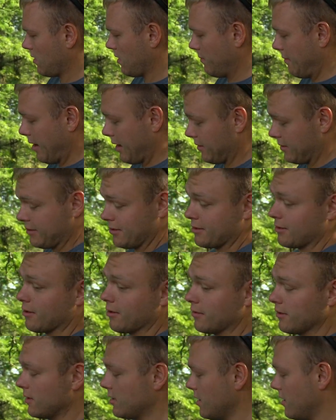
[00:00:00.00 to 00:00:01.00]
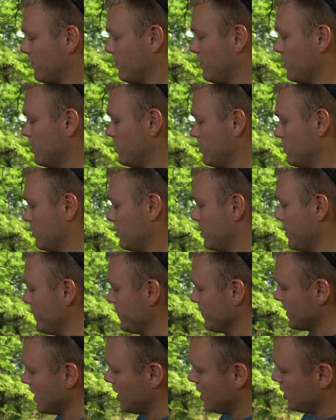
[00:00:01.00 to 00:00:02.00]
I'm not sure on the definition.
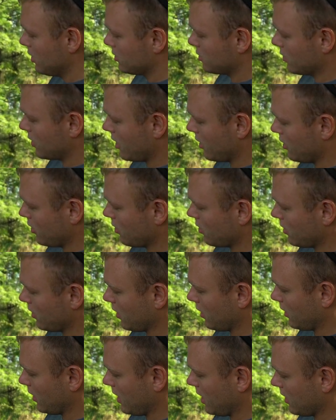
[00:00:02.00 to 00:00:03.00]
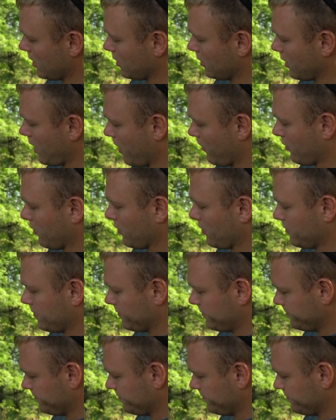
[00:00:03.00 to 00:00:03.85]
So now you go to the link level.